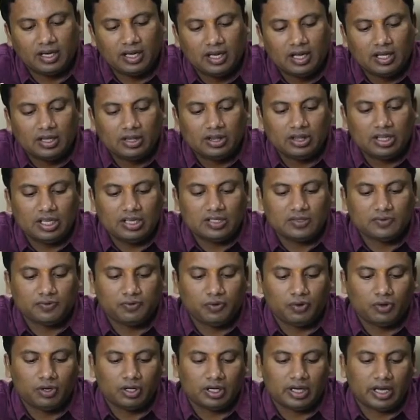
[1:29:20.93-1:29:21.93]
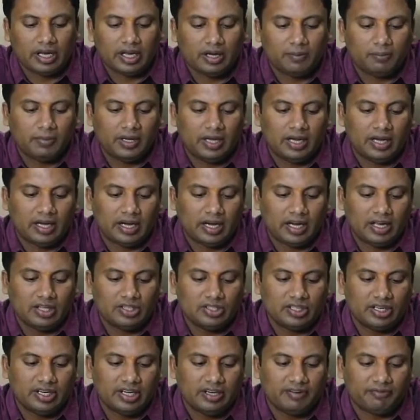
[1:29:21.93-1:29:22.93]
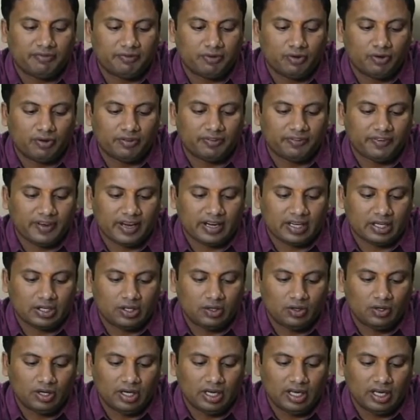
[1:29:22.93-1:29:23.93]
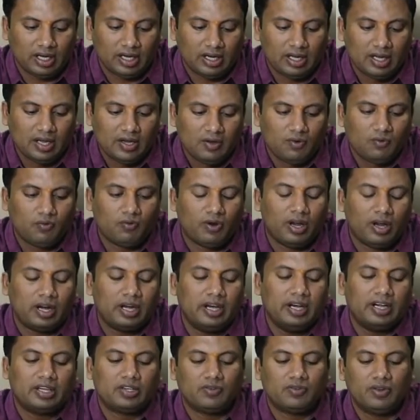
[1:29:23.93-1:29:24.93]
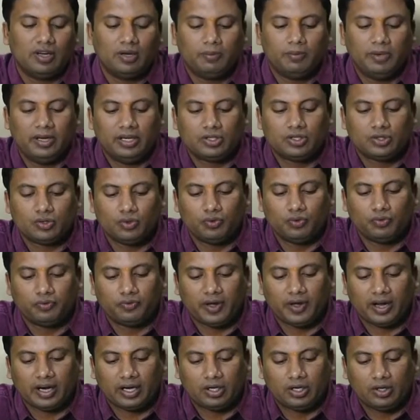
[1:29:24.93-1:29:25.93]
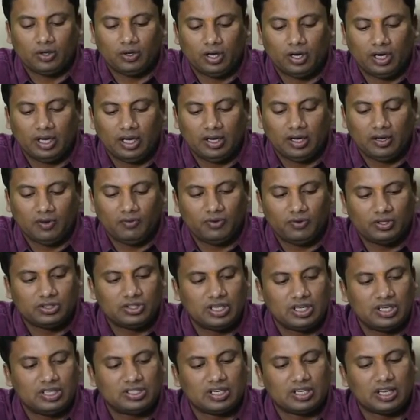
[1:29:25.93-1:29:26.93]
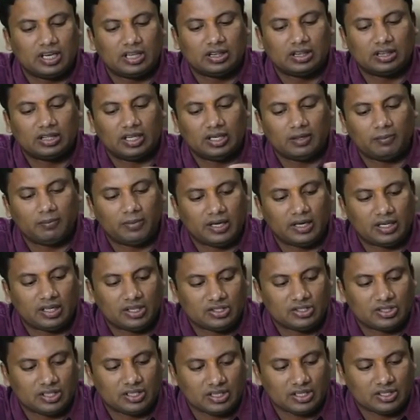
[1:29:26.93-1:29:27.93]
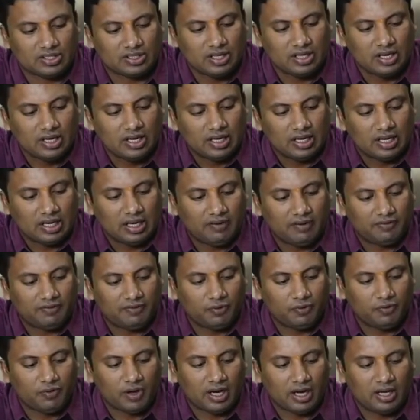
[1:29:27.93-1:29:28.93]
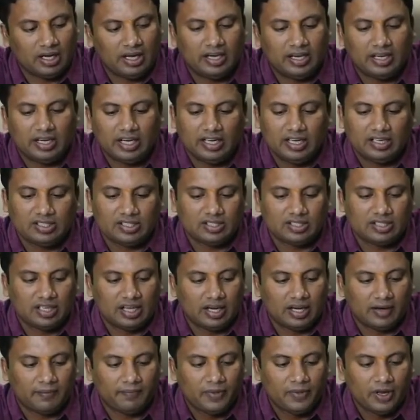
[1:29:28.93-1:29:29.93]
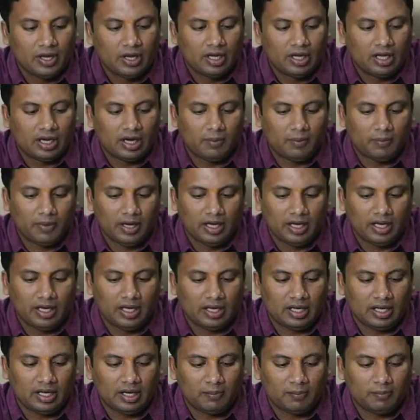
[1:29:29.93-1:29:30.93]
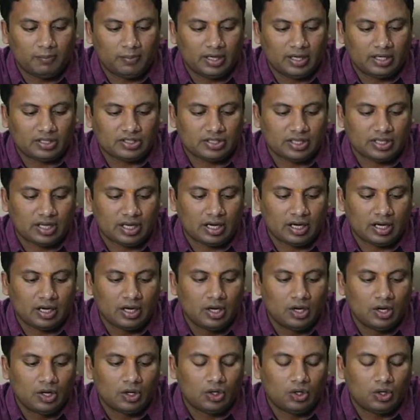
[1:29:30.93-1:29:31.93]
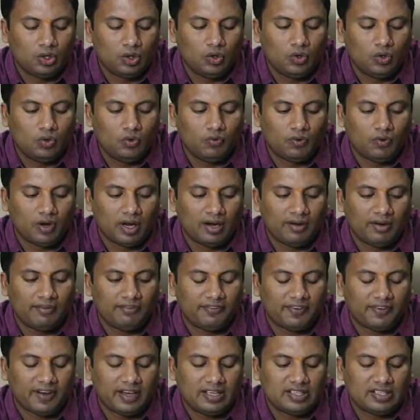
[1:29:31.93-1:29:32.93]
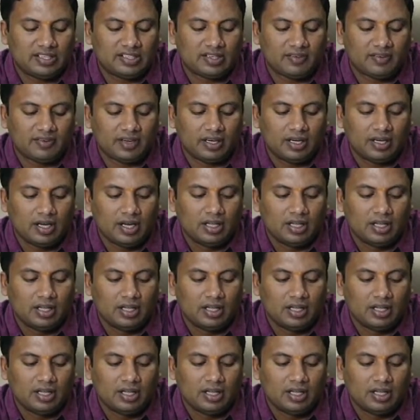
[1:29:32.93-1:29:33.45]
This phone can be arranged in 4 factorial. 1 it will be 2 factorial, which is nothing but 6. If 1 it is there, remaining numbers are 2, 1, 5, 7.